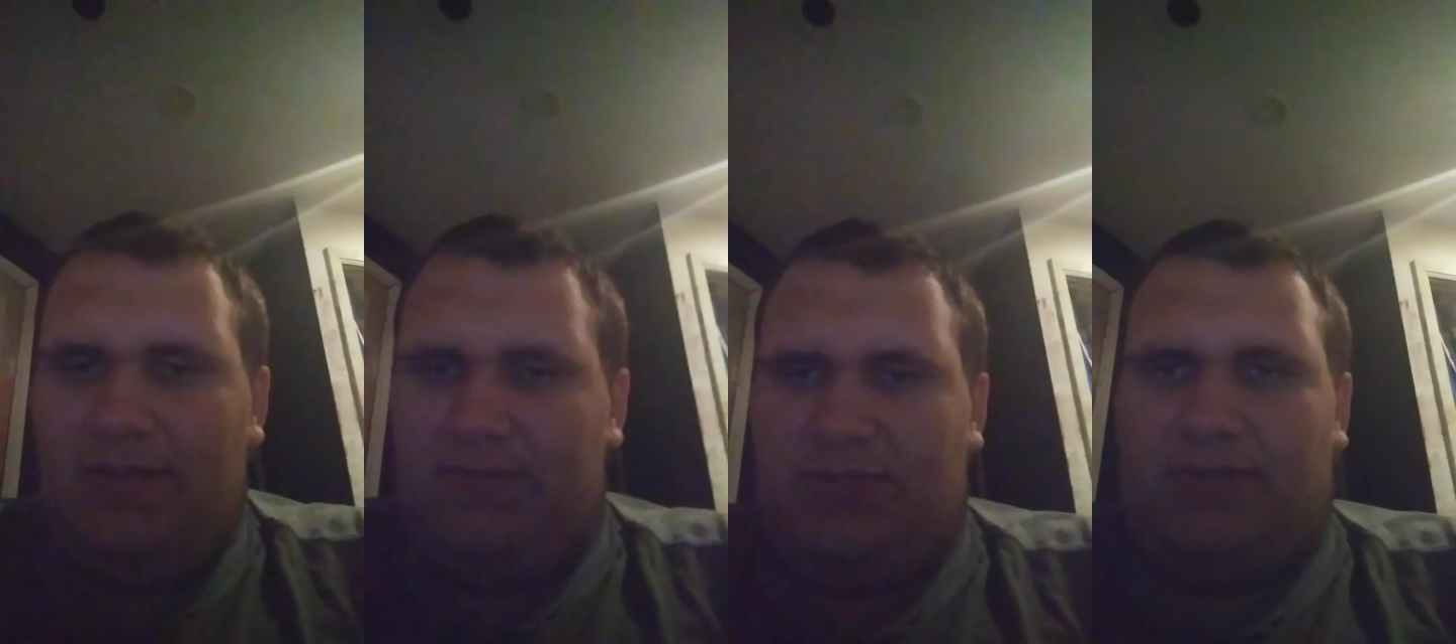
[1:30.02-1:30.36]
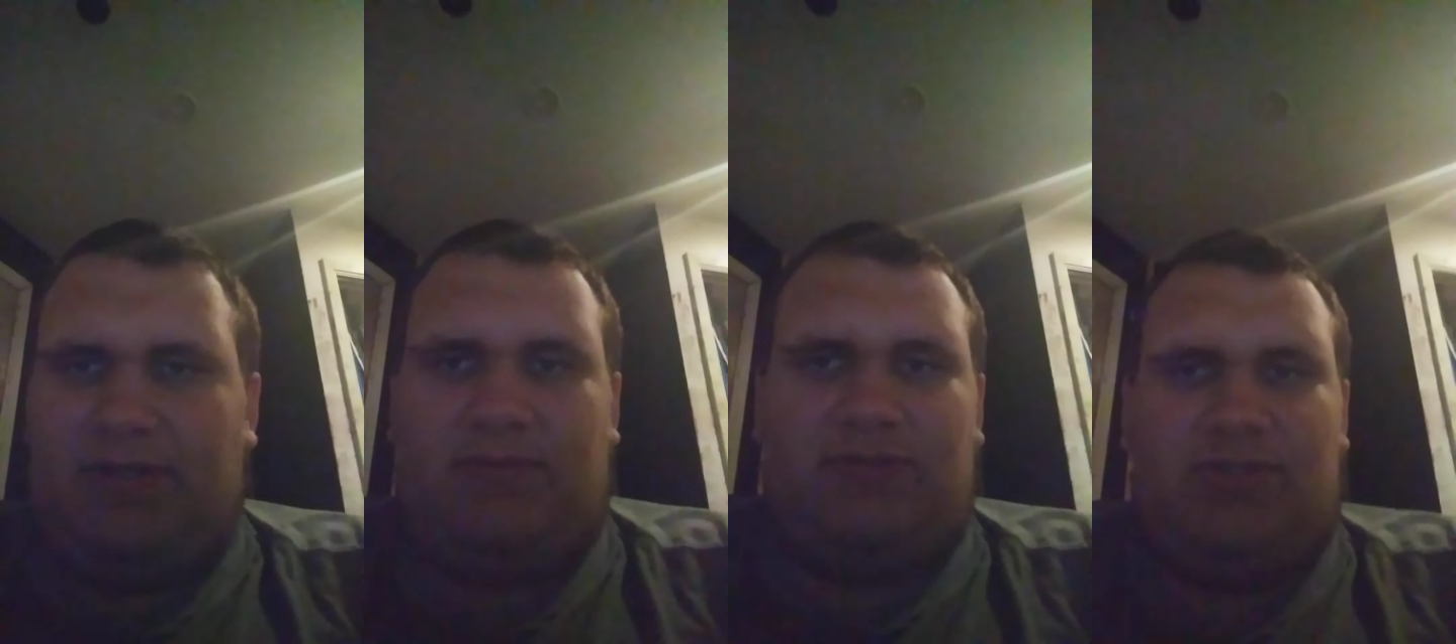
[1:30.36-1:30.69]

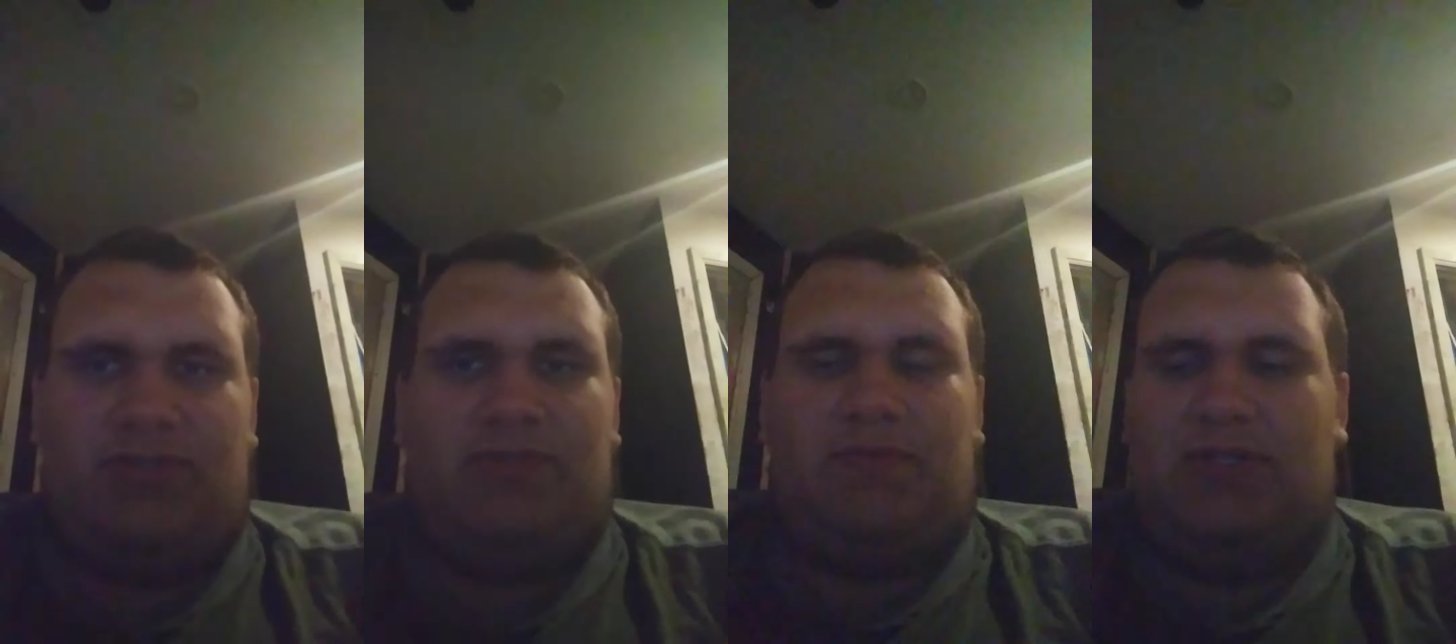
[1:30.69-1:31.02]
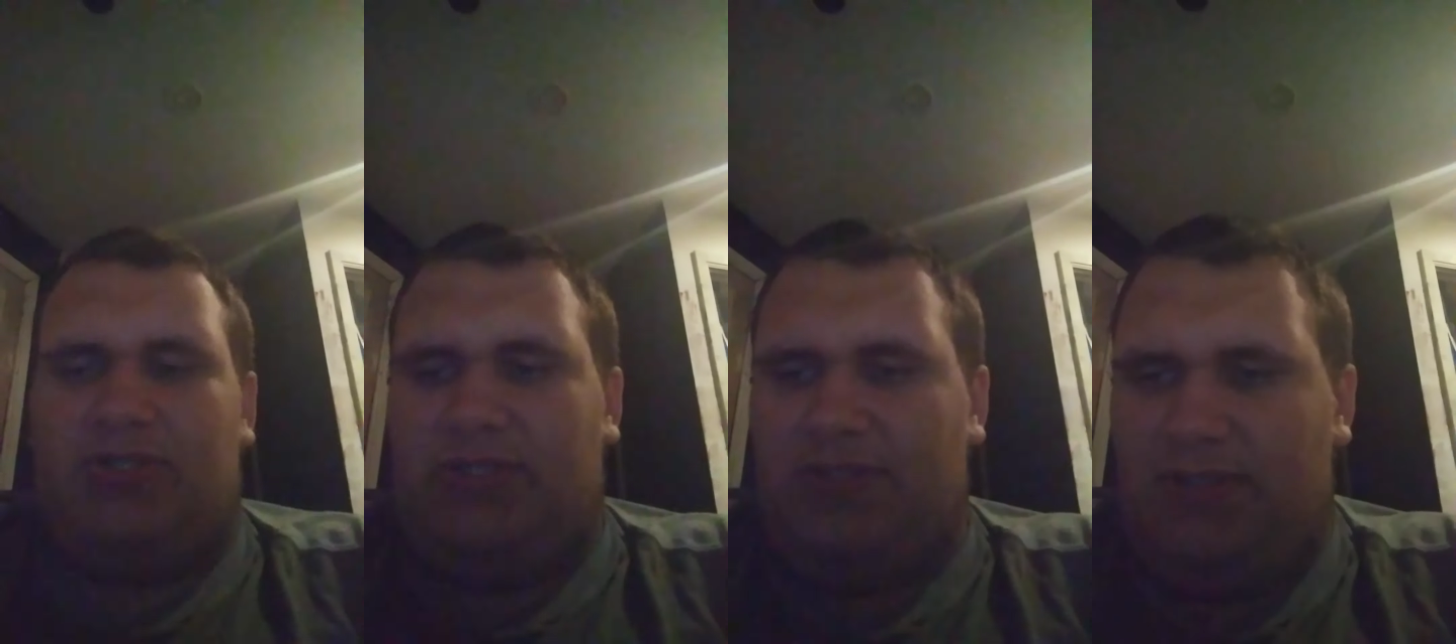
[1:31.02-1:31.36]
Sorry, I was just
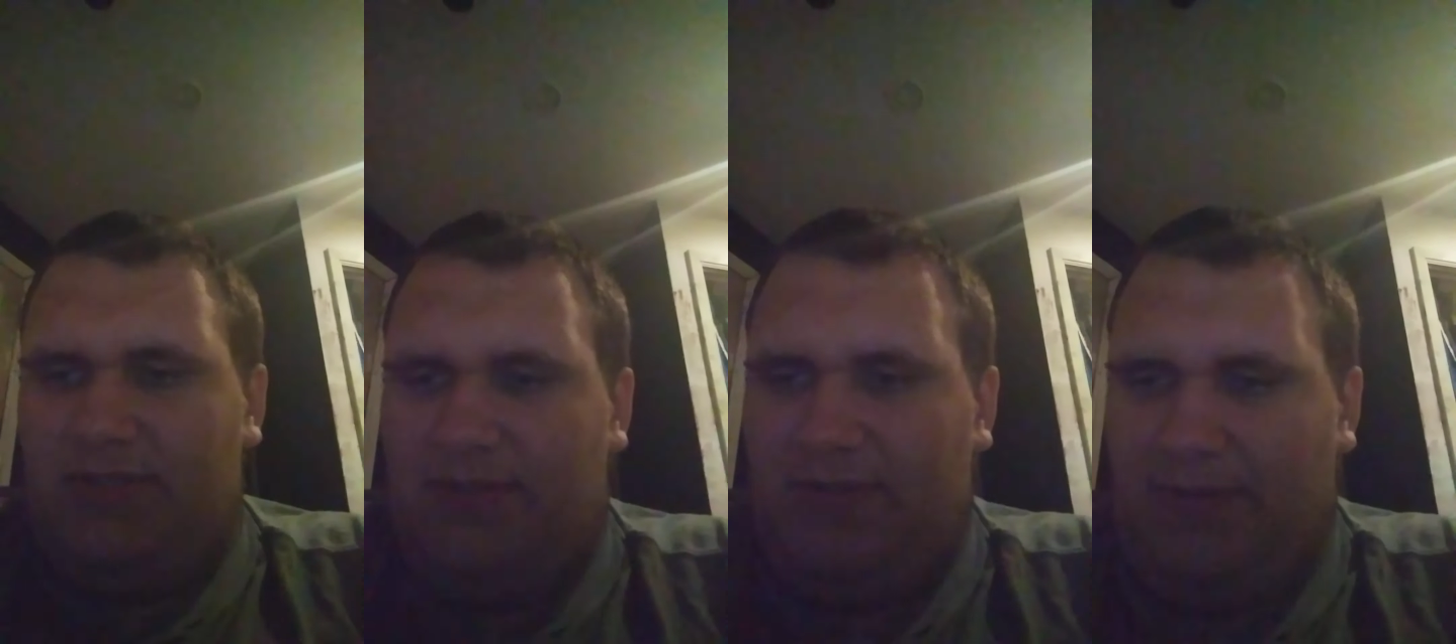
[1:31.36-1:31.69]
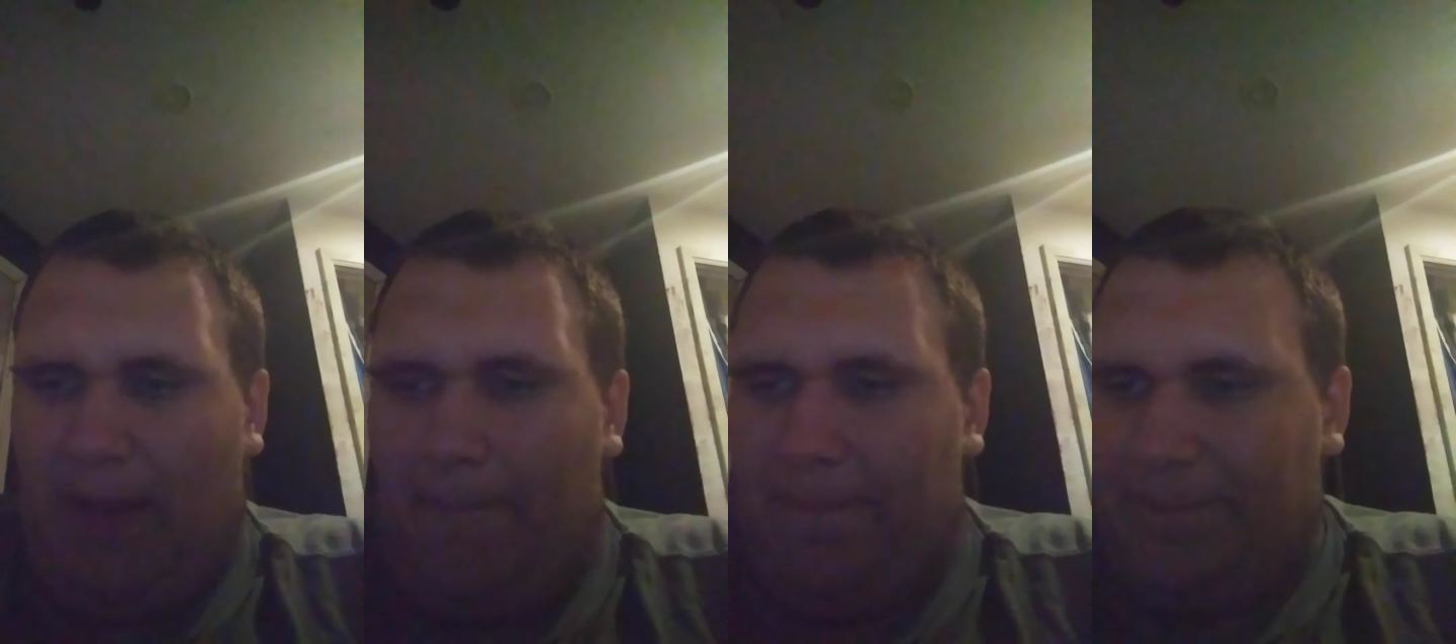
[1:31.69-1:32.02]
watching. Okay.